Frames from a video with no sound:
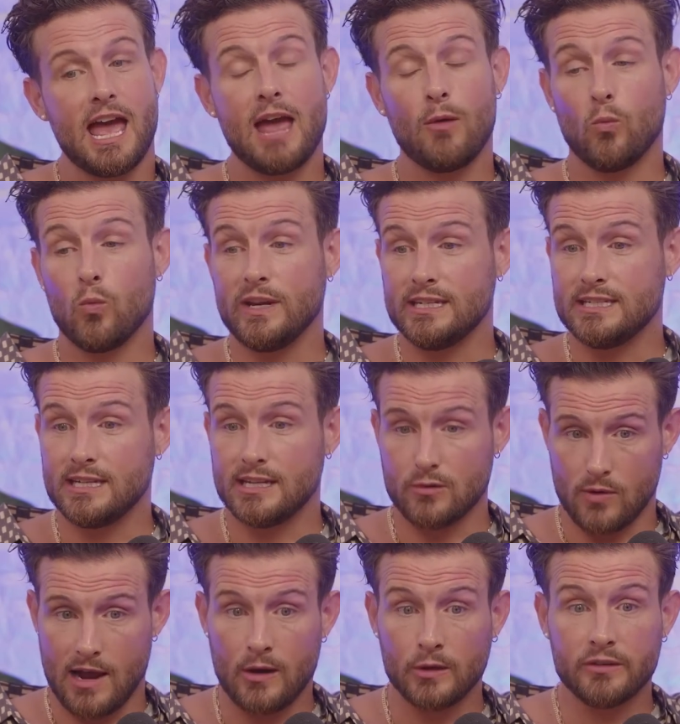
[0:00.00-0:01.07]
And we did a
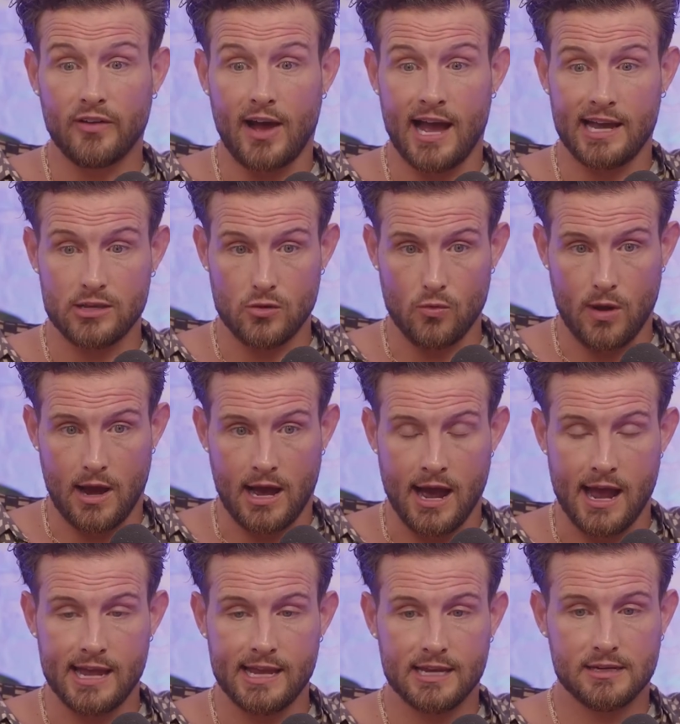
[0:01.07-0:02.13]
round of
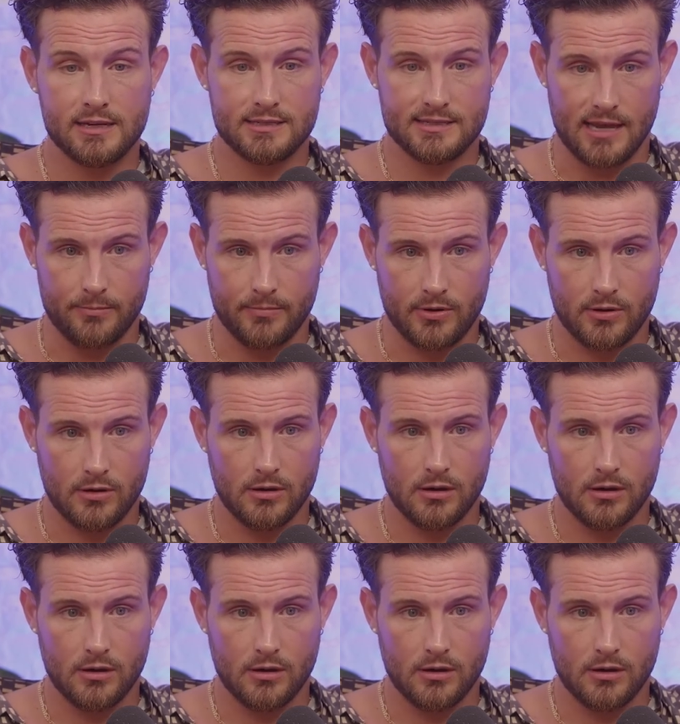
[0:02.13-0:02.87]
IUI in December.